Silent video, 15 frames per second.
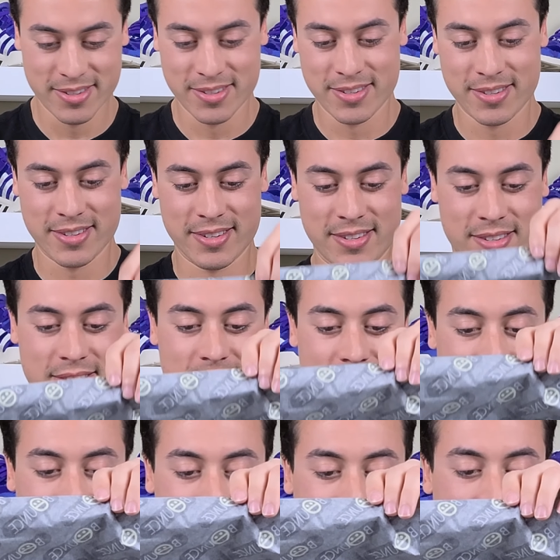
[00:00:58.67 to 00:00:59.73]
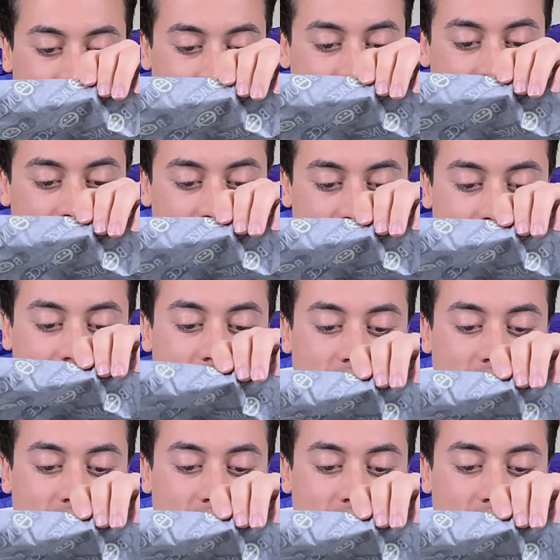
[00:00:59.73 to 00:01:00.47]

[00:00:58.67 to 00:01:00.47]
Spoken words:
Nobody speaks.